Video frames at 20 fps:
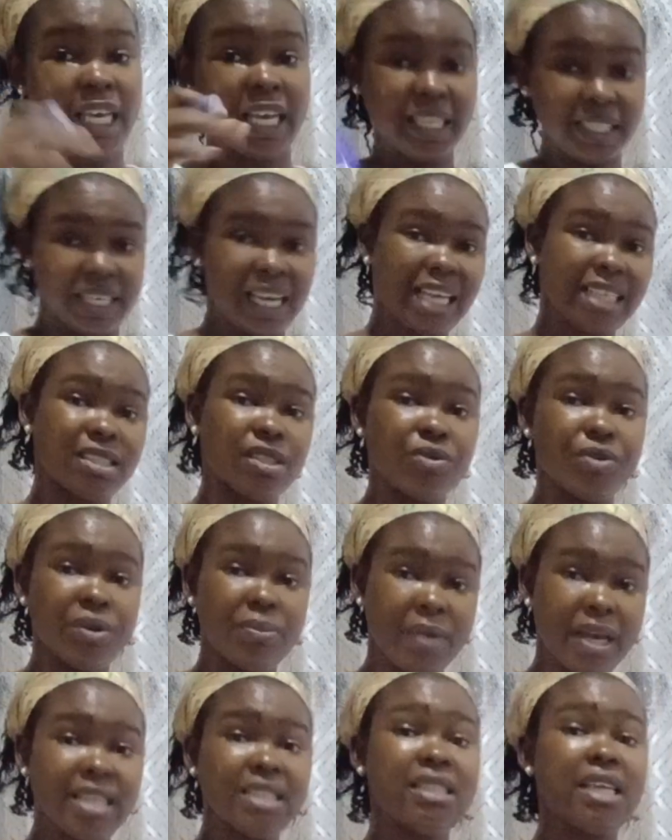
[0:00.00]
India still
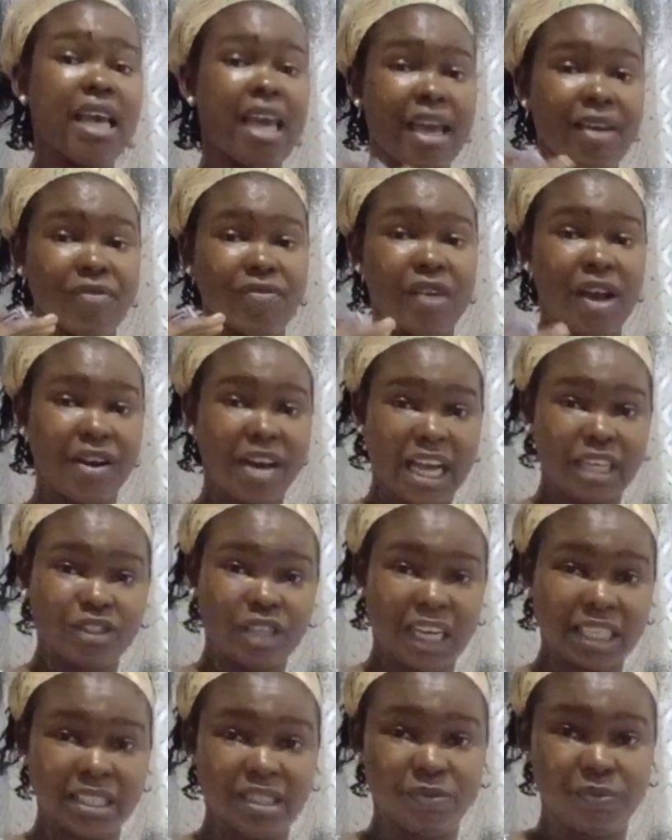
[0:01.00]
remains a very
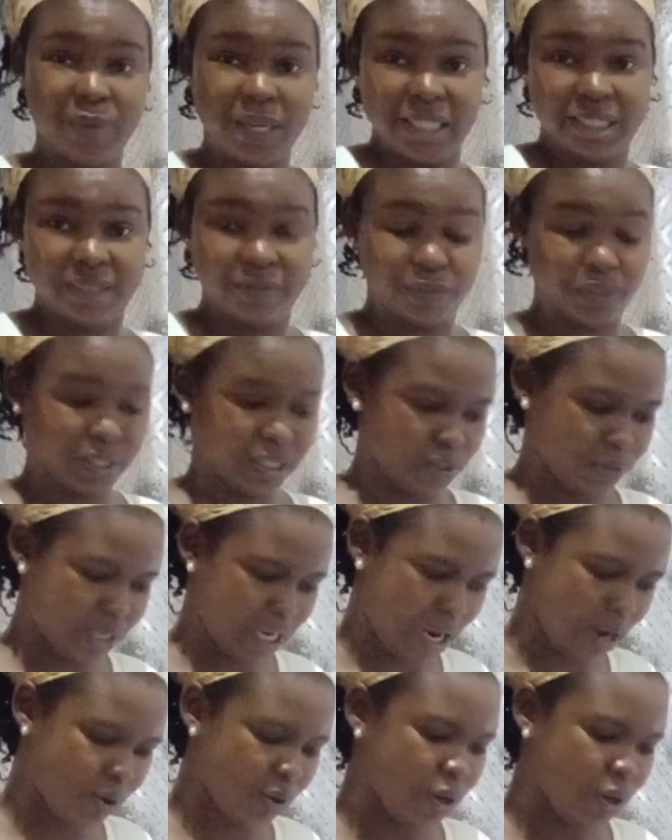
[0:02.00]
attractive place even till now,